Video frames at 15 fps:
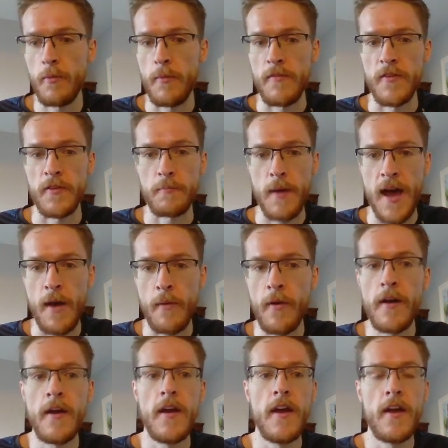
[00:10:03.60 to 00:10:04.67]
with his power.
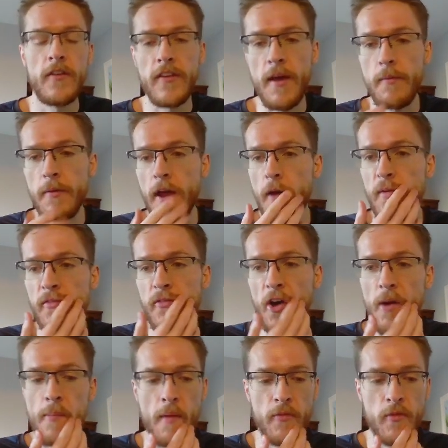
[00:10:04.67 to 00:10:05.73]
So there we go. We've got
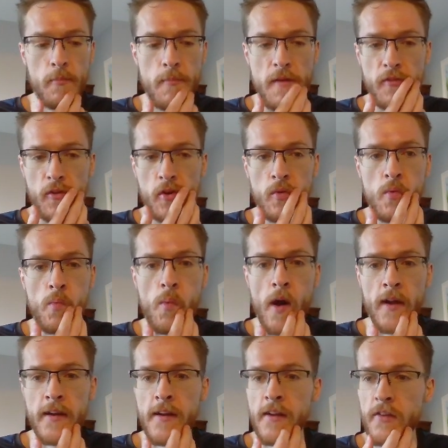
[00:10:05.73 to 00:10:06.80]
him up to mythical
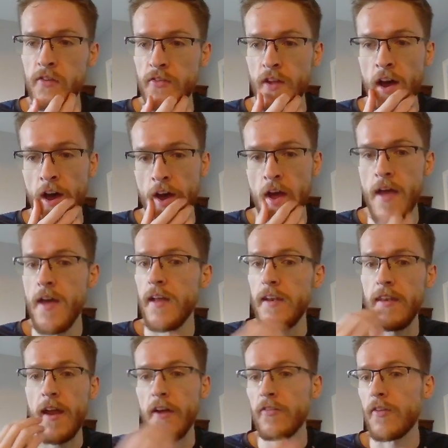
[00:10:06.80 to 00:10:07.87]
one star.
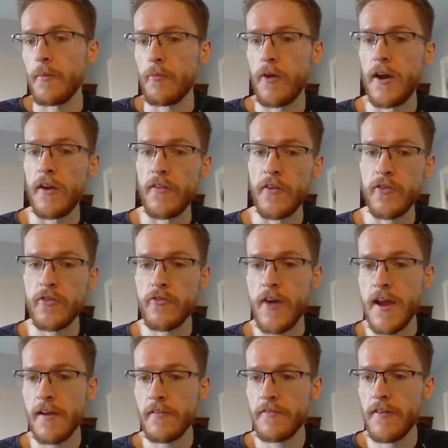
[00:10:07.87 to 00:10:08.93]
Nice upgrade on the
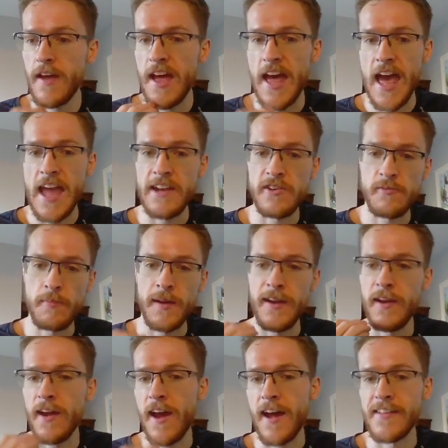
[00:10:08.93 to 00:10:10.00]
strength,
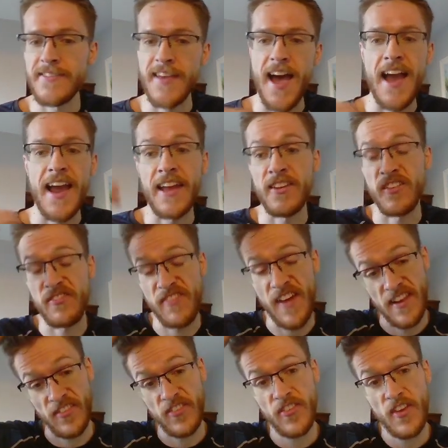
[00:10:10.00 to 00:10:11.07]
HP, attack, and
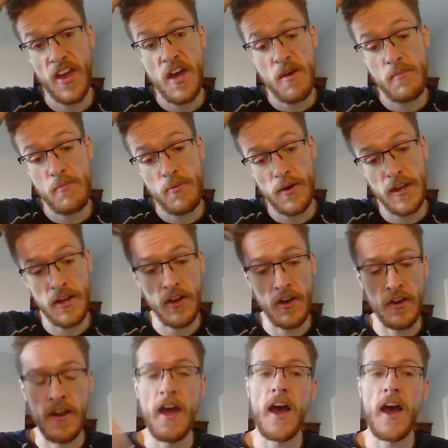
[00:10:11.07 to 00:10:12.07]
defense. Pretty good.